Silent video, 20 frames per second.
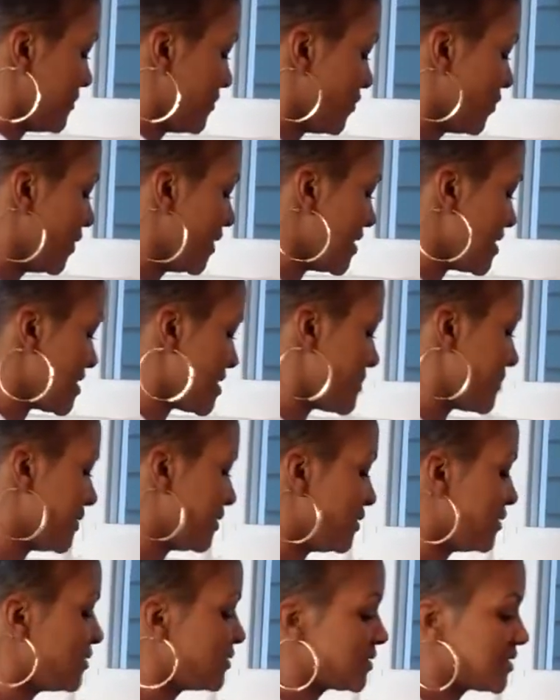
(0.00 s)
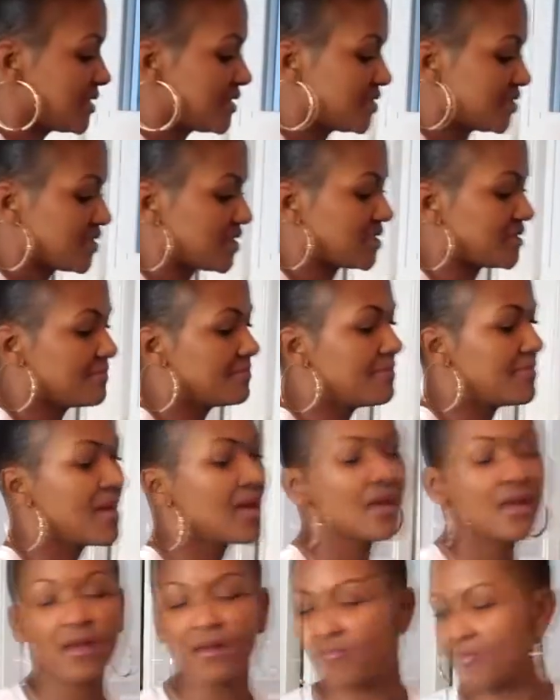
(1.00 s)
wooden spoon to just
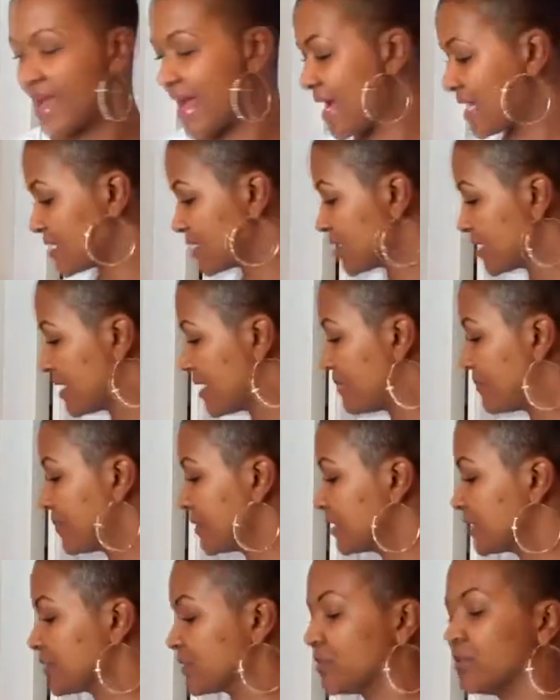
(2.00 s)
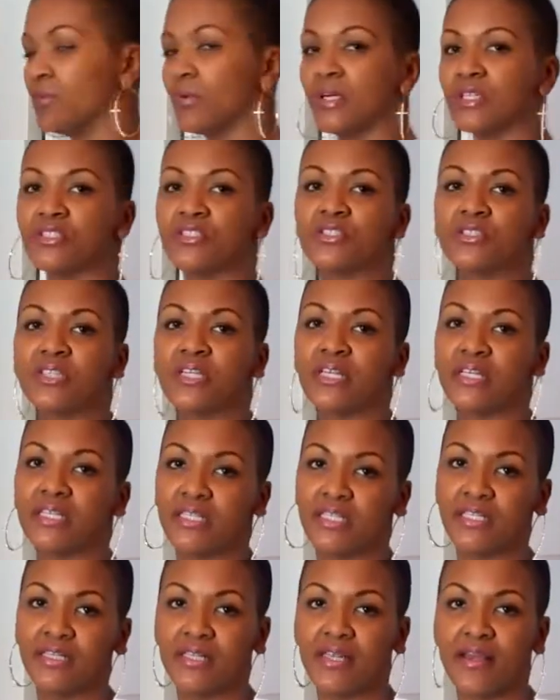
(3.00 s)
mash it up a little once you get
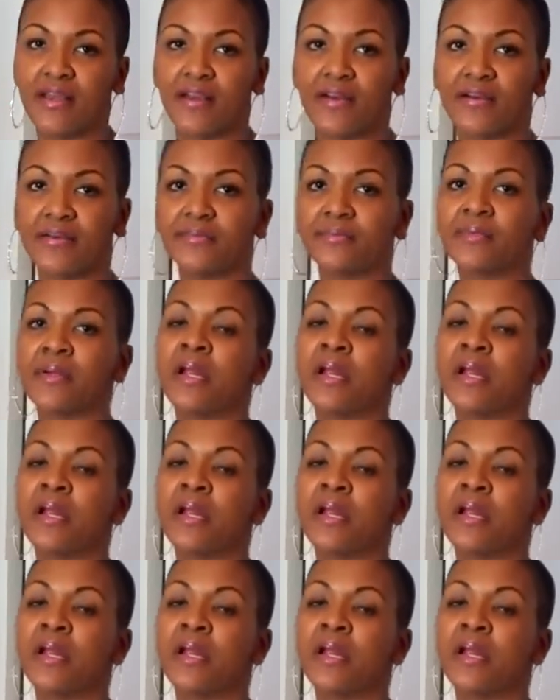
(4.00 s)
it in there.